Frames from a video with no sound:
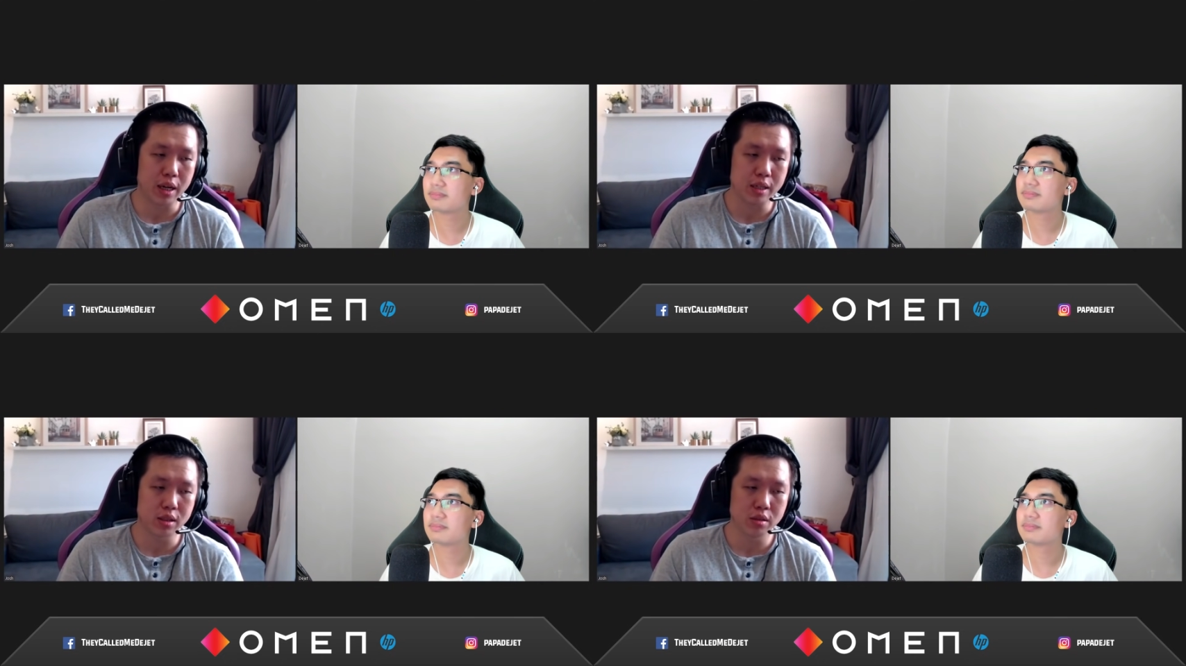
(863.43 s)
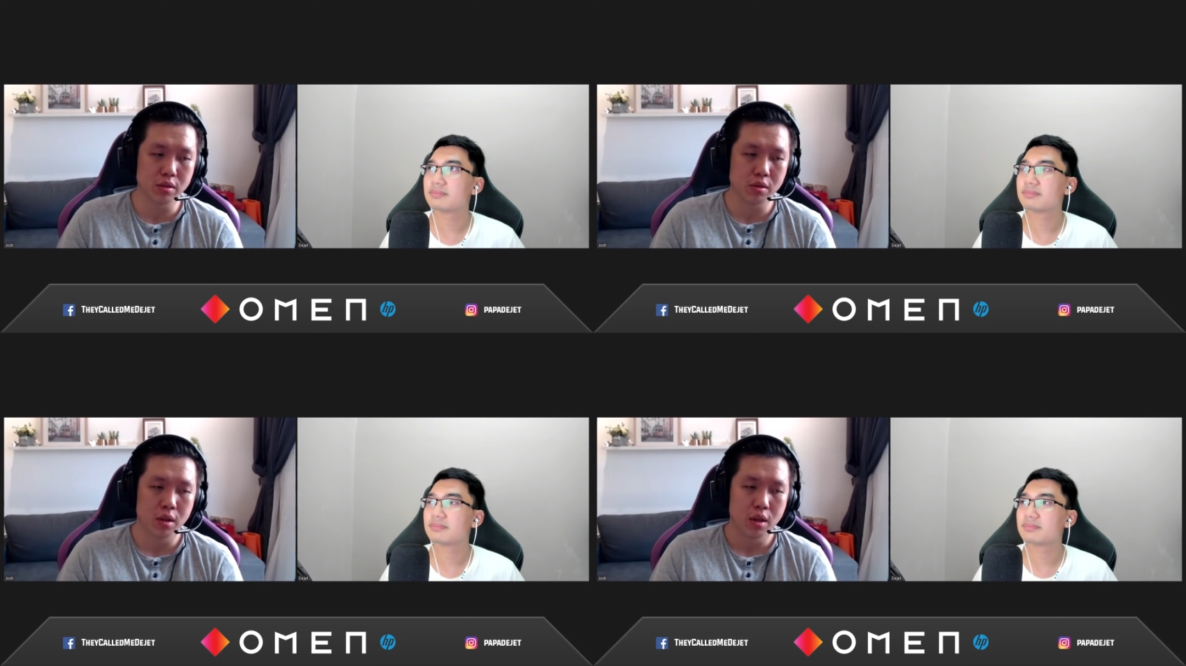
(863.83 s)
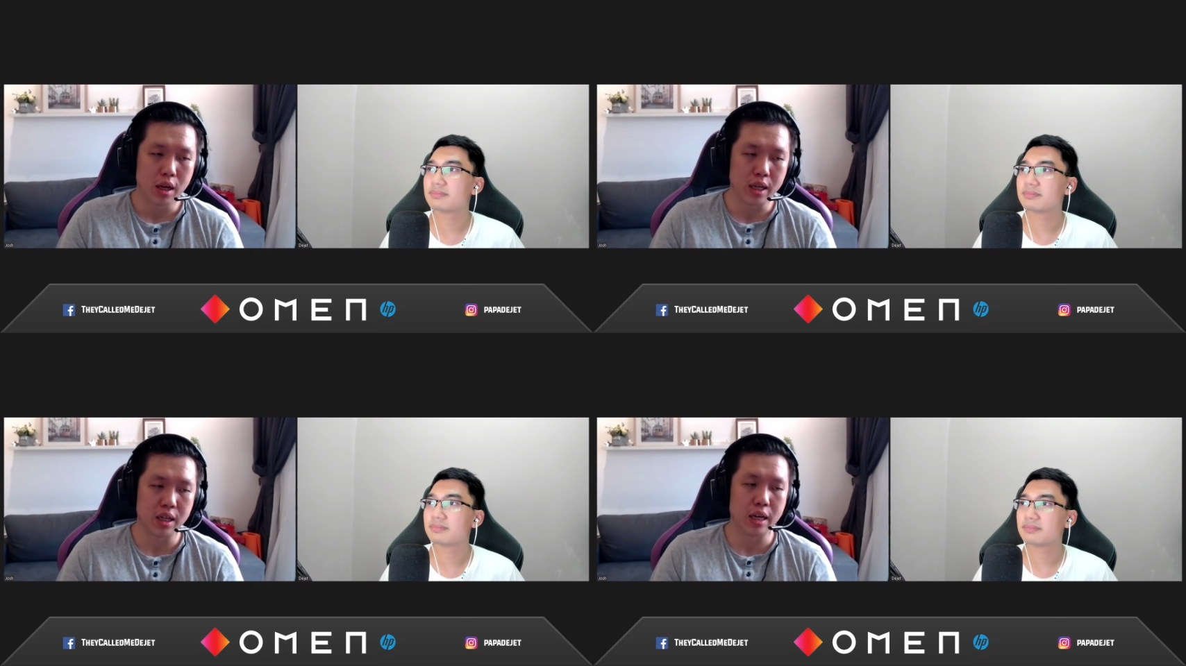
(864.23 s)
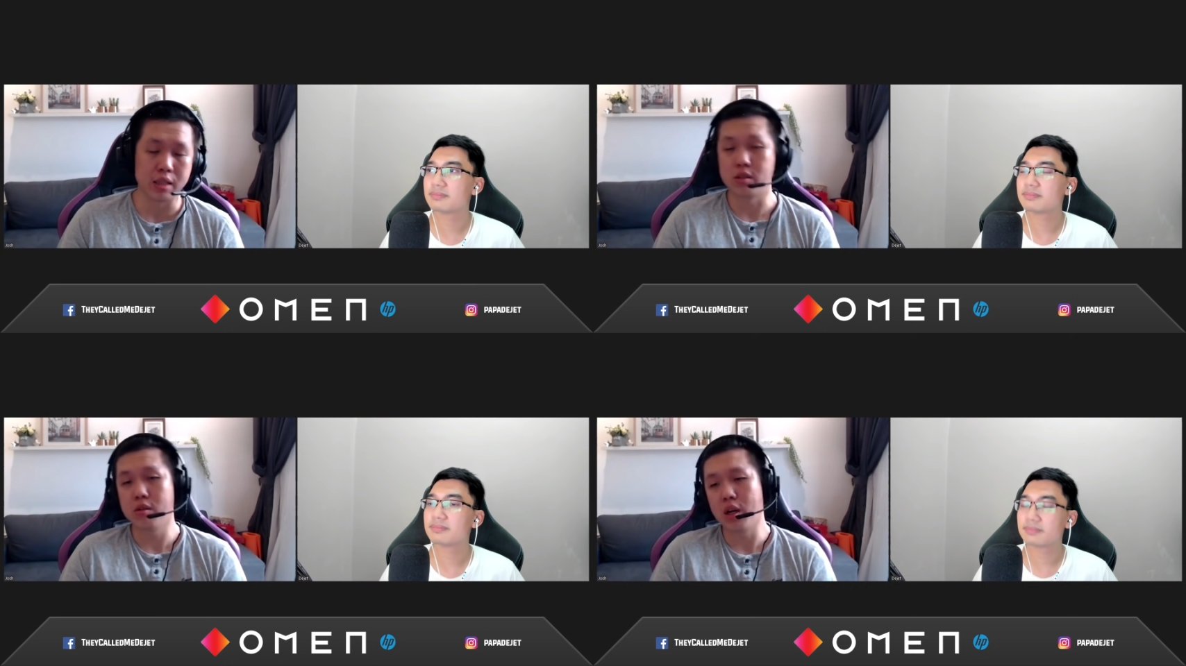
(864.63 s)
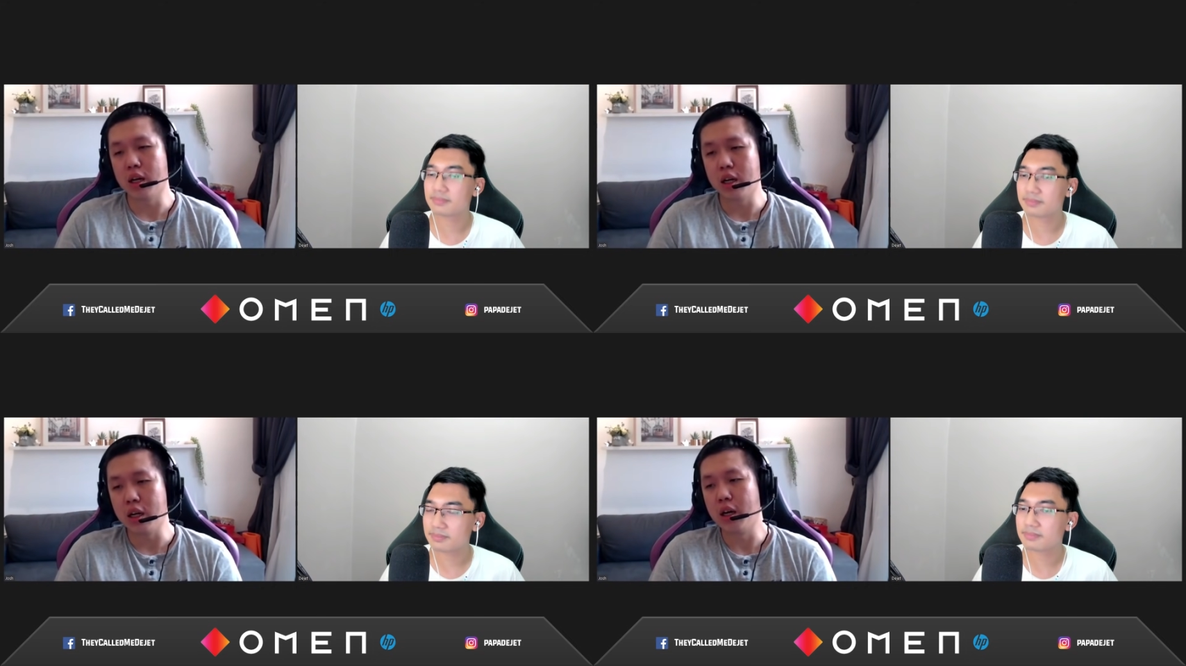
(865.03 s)
Speaker 1: I still I, I still got
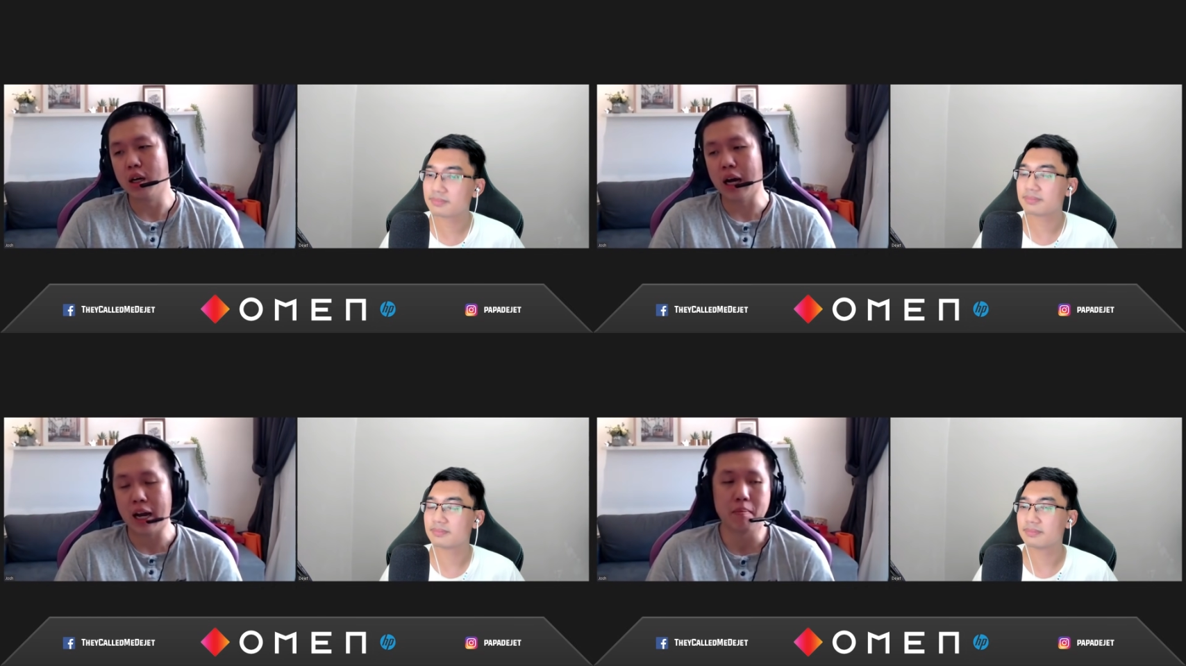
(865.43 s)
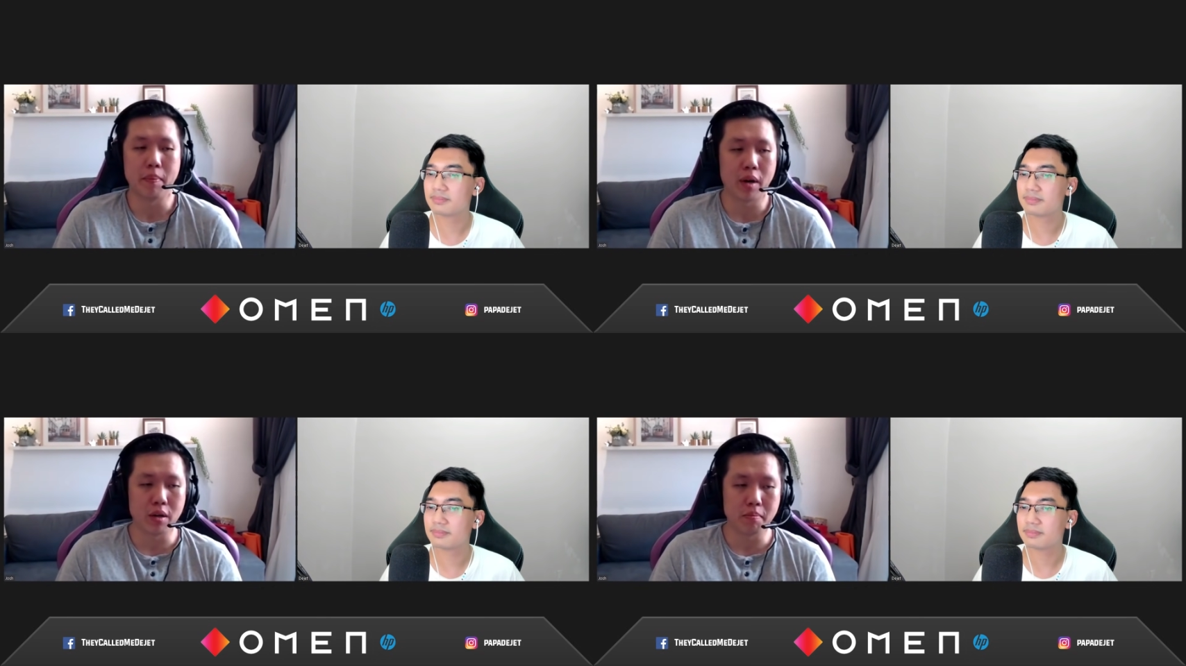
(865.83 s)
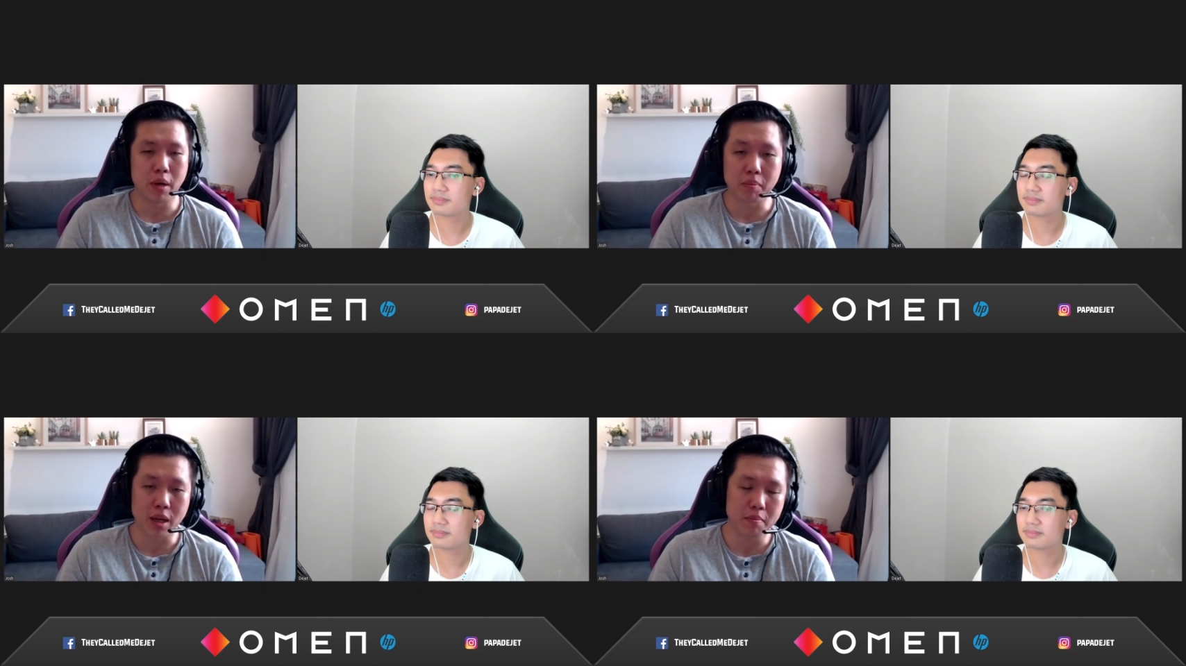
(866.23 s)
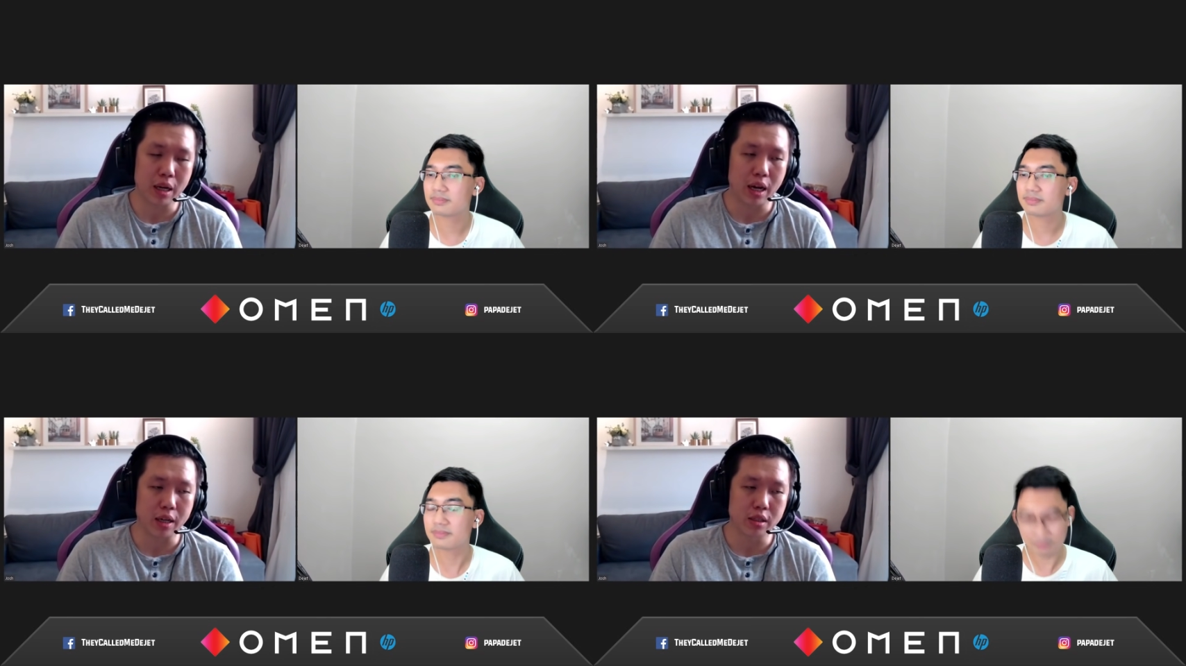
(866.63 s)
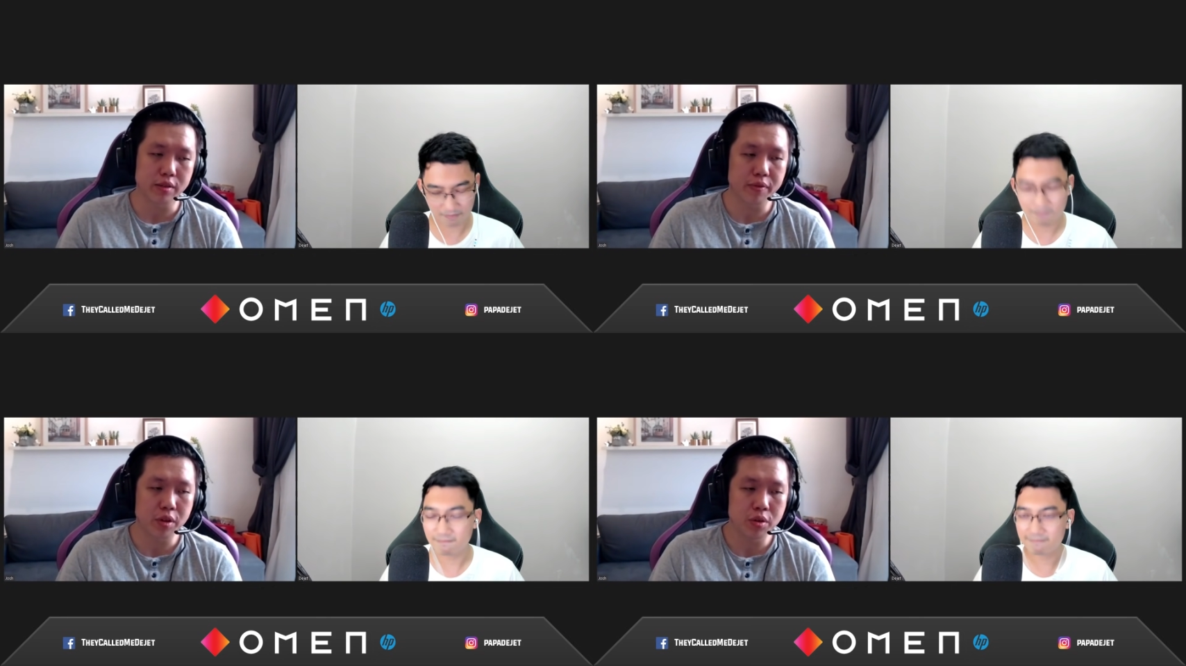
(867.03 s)
a high MMR in pub game, but I
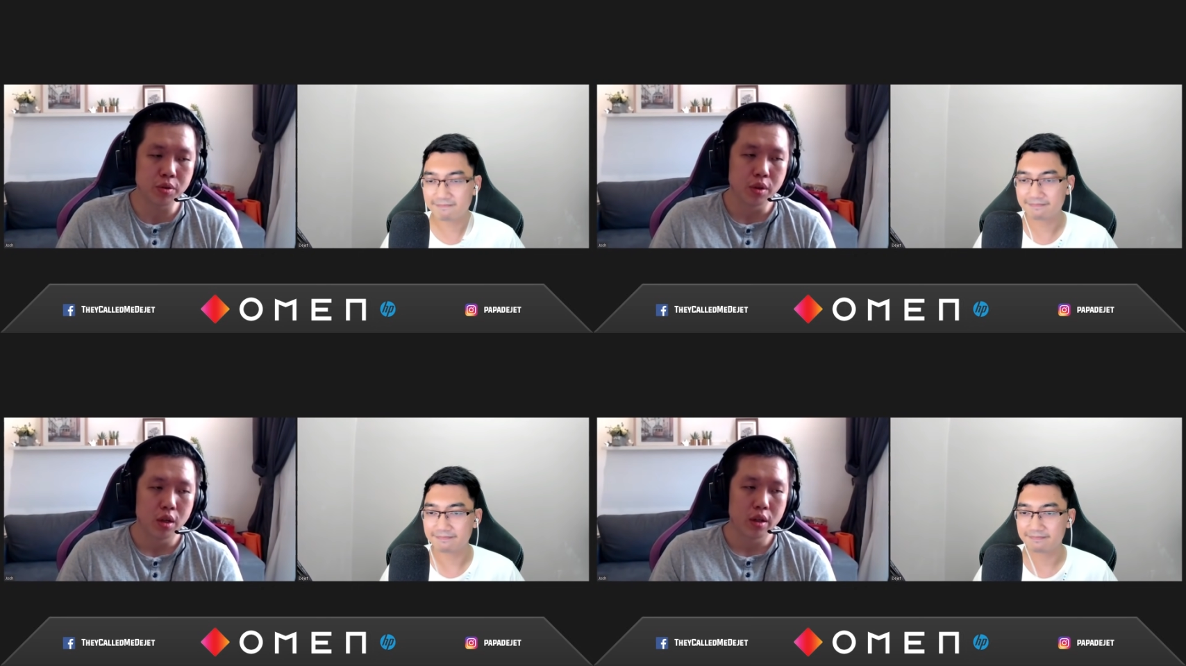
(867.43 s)
just feel